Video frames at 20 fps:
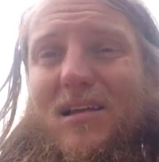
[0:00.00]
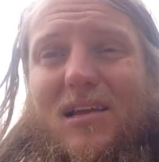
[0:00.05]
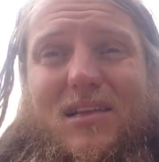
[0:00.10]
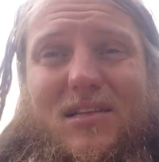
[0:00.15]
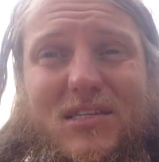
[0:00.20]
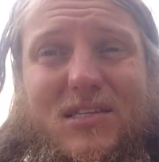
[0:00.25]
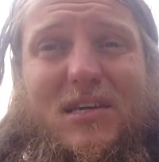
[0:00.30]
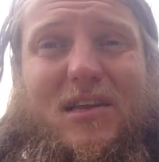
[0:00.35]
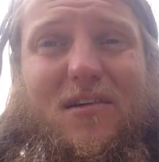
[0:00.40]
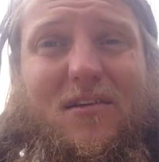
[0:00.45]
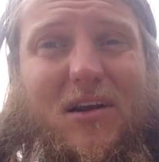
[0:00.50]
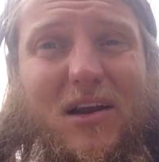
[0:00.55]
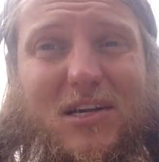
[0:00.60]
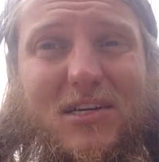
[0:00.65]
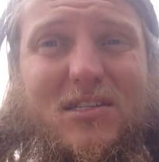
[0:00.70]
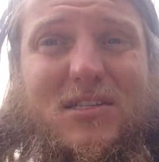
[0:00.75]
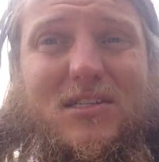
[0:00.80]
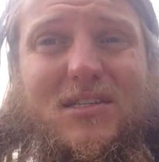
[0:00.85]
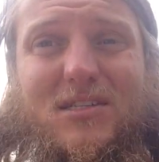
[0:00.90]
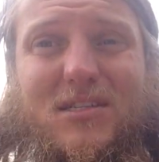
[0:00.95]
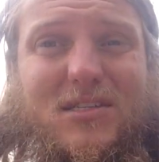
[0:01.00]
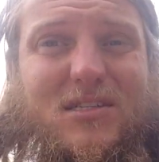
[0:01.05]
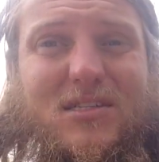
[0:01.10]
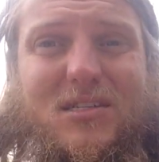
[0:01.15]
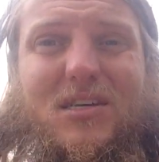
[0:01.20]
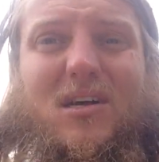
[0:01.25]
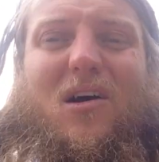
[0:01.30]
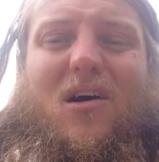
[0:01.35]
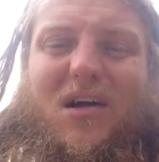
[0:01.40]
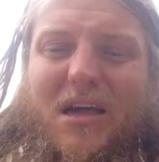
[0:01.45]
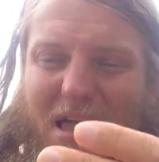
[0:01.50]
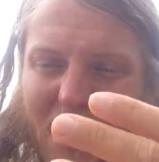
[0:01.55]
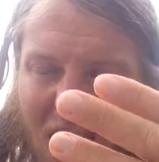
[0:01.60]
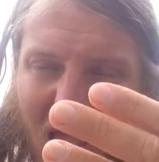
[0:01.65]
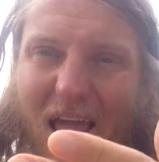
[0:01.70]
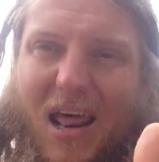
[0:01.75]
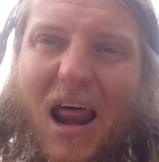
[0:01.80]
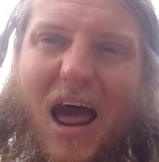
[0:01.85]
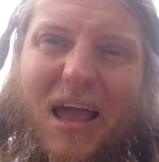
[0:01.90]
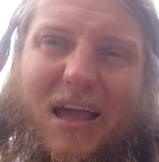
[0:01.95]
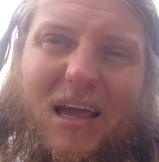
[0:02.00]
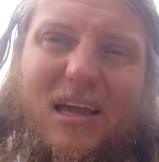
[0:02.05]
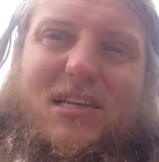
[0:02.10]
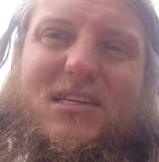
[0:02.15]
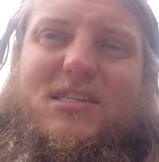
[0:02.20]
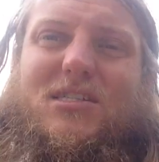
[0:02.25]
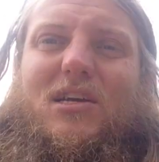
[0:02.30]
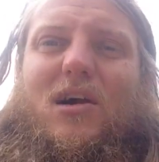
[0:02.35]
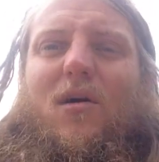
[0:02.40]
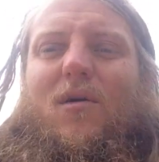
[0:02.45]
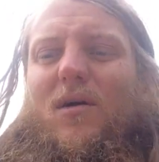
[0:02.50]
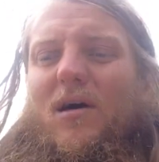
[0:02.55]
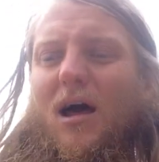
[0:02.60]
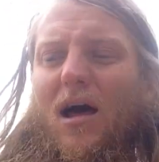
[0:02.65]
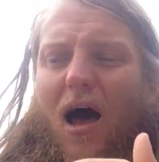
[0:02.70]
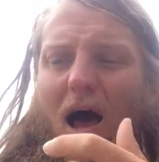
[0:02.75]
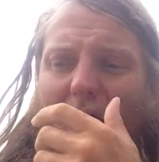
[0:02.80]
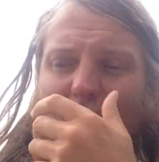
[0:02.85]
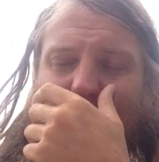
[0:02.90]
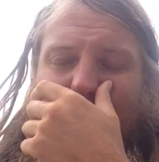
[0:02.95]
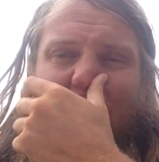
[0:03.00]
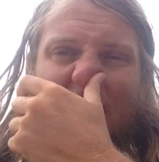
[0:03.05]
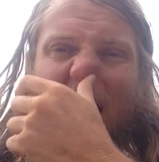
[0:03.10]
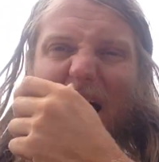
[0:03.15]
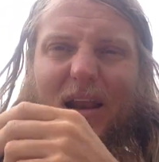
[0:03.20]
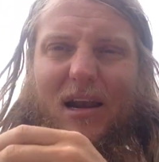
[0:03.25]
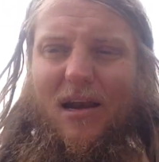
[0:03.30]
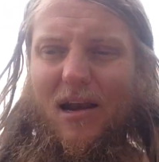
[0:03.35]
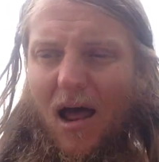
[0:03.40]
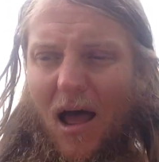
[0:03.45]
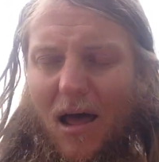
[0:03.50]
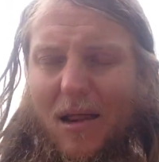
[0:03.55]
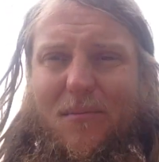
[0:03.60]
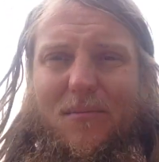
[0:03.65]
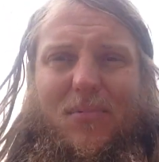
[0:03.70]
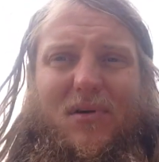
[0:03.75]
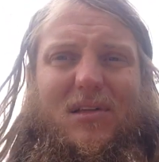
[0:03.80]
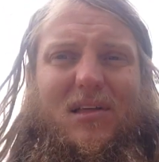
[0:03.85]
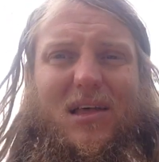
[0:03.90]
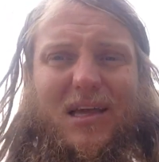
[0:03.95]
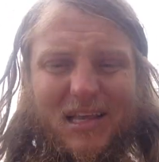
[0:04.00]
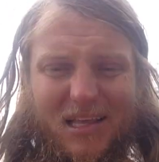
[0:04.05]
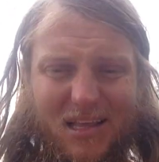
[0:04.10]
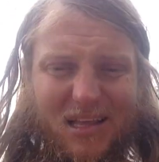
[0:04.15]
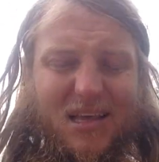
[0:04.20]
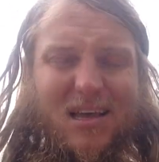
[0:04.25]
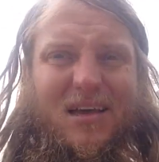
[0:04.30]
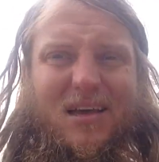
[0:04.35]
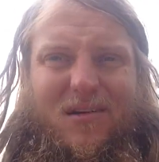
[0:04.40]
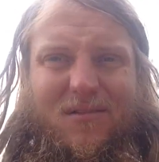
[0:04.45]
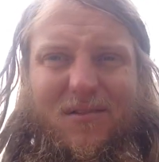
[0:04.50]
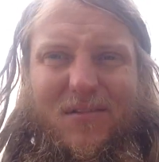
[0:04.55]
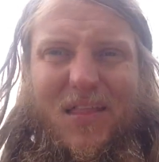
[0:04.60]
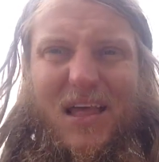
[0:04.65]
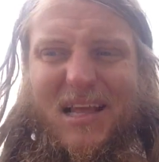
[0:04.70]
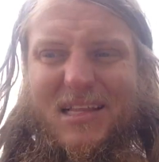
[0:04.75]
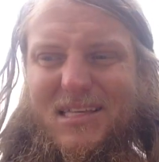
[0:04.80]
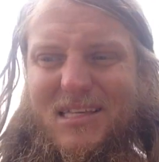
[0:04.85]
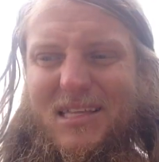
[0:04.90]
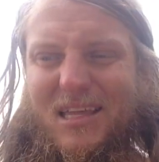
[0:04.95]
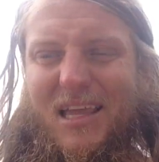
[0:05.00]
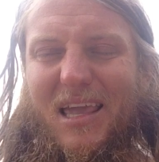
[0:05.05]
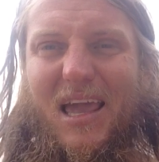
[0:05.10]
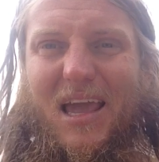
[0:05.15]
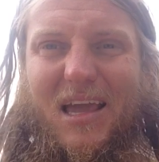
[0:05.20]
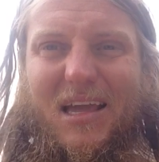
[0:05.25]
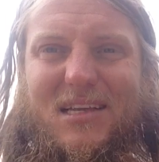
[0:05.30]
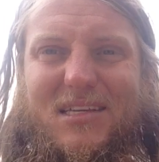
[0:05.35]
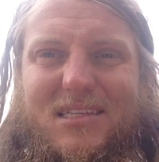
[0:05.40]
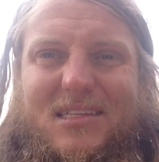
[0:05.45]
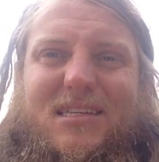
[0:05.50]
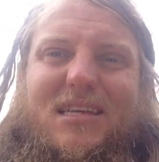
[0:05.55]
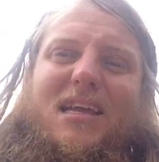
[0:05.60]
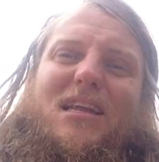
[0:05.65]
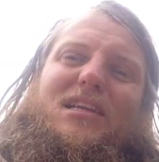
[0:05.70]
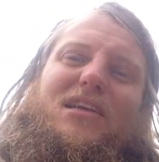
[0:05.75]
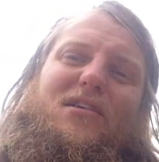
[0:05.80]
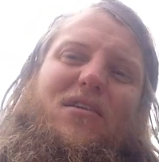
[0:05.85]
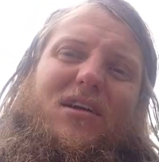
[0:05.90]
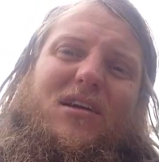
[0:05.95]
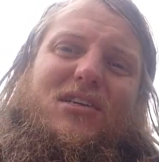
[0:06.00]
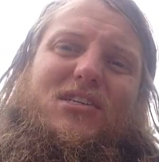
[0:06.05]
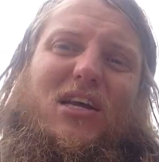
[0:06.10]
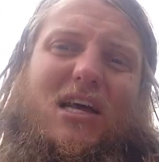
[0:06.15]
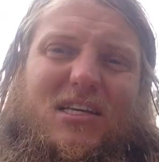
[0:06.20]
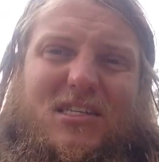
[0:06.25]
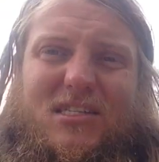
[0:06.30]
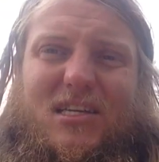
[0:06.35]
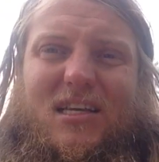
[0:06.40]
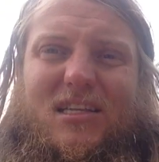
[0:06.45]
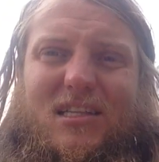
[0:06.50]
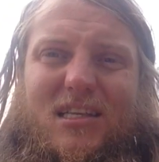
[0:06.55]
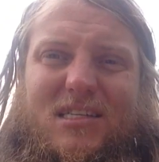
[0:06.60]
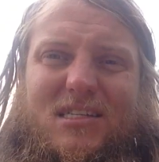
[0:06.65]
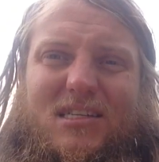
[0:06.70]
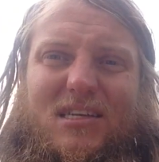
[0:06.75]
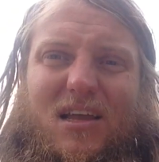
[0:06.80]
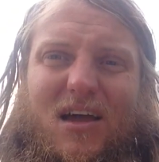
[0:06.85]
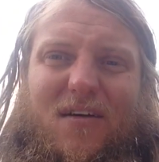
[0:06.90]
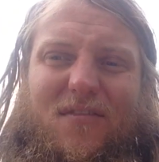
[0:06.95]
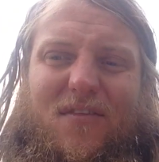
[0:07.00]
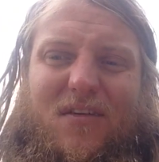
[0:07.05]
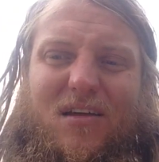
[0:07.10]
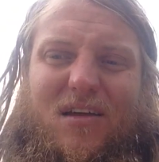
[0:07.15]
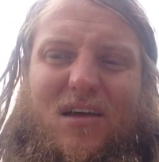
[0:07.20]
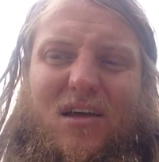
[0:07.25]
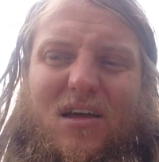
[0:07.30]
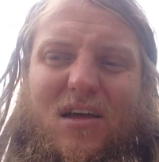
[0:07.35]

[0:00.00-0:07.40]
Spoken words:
considerations, and I could just go on and on and on. But like, when that's the case and you're ingesting this stuff,